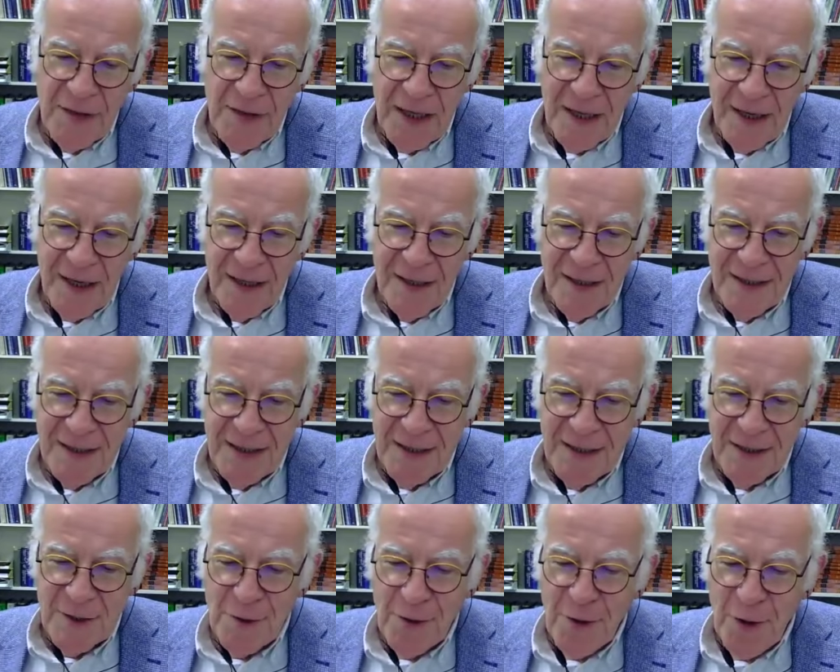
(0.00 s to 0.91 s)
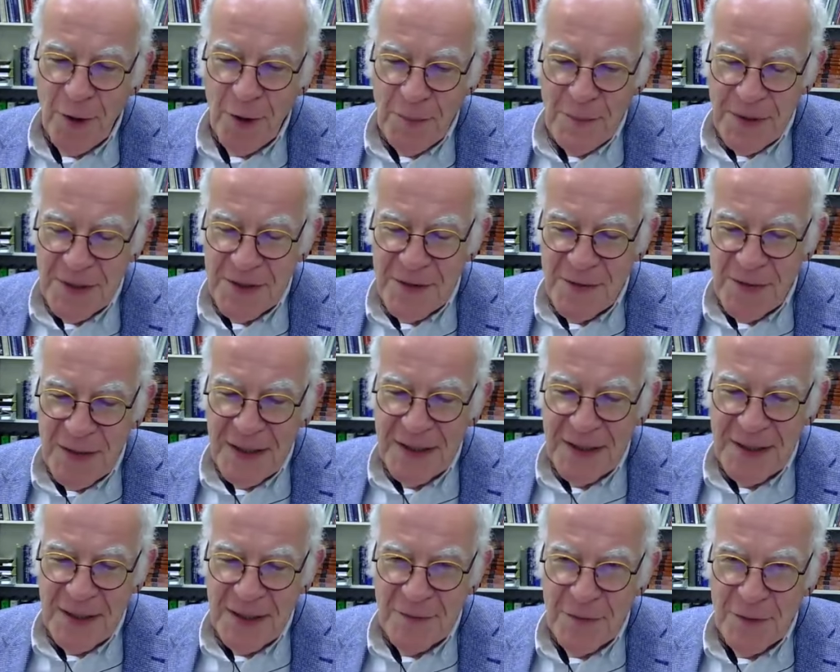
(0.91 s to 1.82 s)
they are in the top, it's
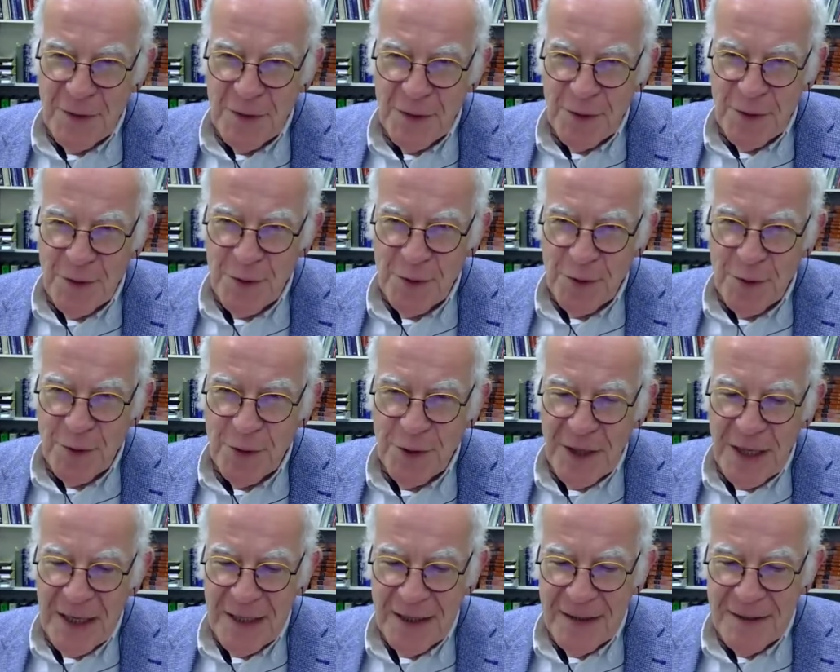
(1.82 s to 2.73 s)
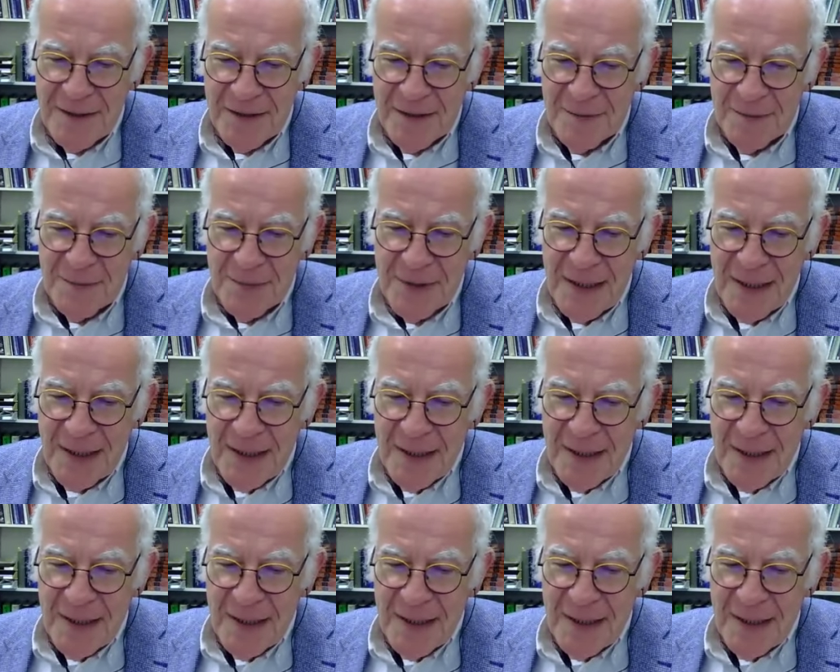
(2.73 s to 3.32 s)
very difficult to correct them.